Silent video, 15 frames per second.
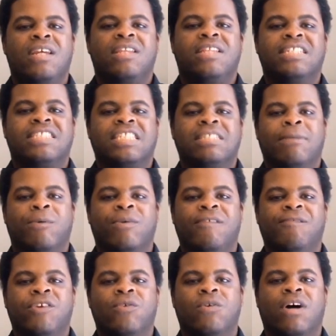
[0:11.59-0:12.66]
This is my
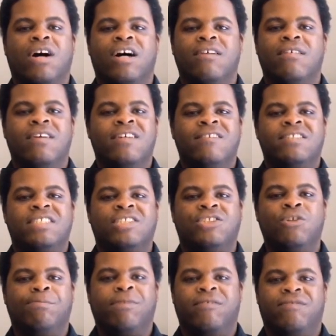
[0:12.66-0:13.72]
review of
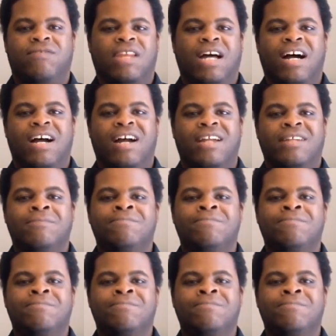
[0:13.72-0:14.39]
Superfly.